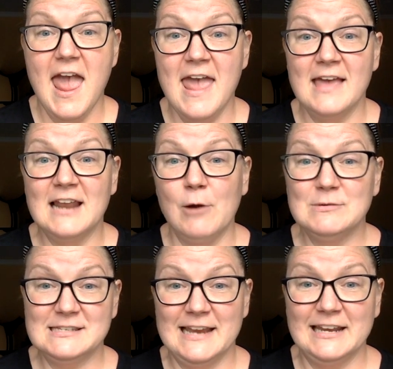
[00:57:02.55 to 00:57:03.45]
And I
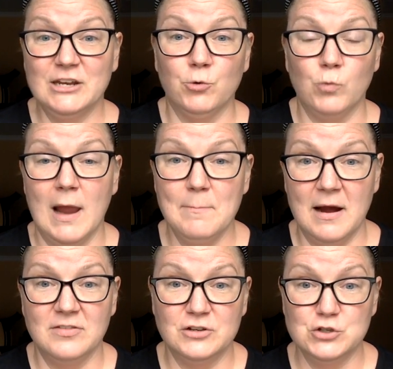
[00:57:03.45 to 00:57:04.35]
was standing right
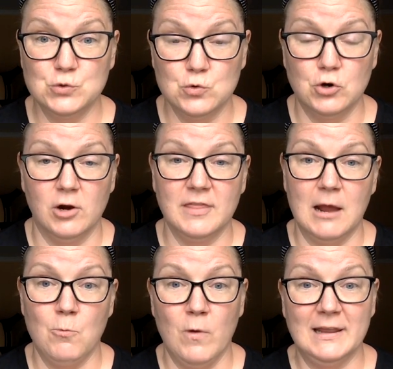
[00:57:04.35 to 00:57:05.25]
by the door
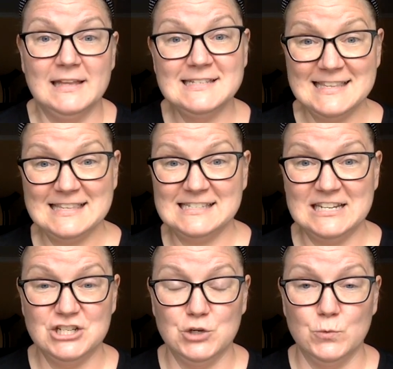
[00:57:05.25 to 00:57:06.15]
that went into the
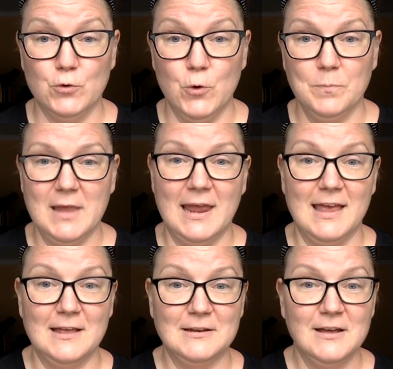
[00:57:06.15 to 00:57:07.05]
stitchy room,
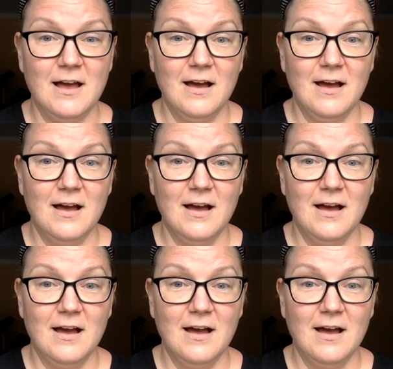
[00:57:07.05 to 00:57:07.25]
and